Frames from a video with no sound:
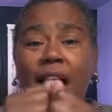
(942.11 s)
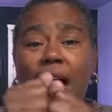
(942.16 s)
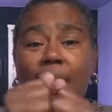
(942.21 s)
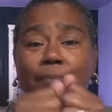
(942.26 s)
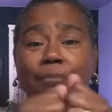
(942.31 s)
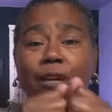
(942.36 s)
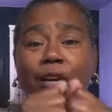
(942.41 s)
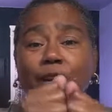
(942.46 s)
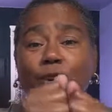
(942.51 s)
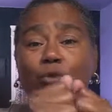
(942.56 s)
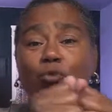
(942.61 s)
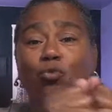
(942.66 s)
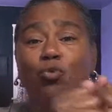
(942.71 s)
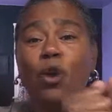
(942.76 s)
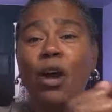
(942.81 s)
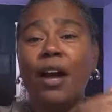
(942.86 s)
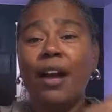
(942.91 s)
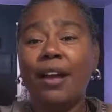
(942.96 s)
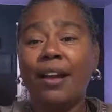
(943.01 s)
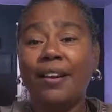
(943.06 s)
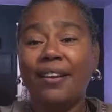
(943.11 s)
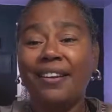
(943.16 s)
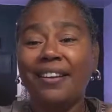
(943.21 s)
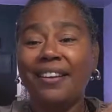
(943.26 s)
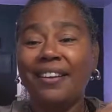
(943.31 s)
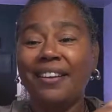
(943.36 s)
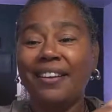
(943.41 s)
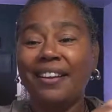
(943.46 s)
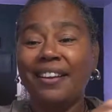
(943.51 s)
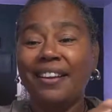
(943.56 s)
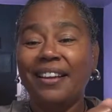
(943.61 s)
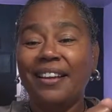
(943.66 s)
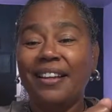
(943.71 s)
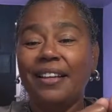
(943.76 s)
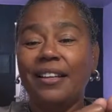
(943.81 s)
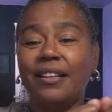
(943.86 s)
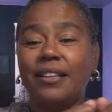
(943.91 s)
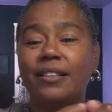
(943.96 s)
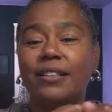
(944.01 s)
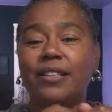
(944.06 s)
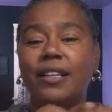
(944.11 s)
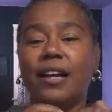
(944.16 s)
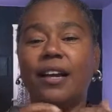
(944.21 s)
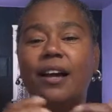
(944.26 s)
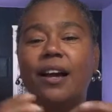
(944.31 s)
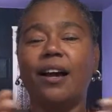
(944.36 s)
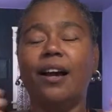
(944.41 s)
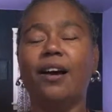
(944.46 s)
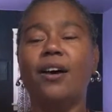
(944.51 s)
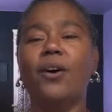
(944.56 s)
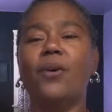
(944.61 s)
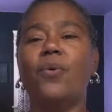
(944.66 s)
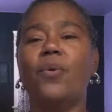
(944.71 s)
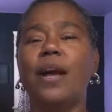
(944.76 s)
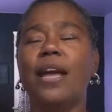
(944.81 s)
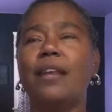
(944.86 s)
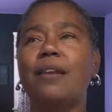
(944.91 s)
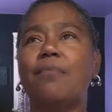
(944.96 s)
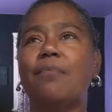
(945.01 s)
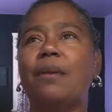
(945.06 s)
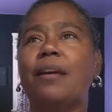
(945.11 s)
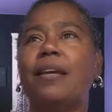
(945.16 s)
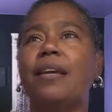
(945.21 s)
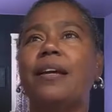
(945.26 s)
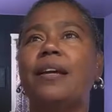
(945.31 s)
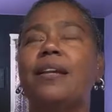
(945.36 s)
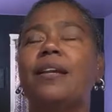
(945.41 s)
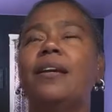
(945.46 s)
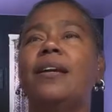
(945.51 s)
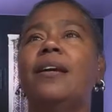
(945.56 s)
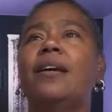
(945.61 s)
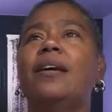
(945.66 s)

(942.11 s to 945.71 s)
I'm going to run, to, oh, wait a minute.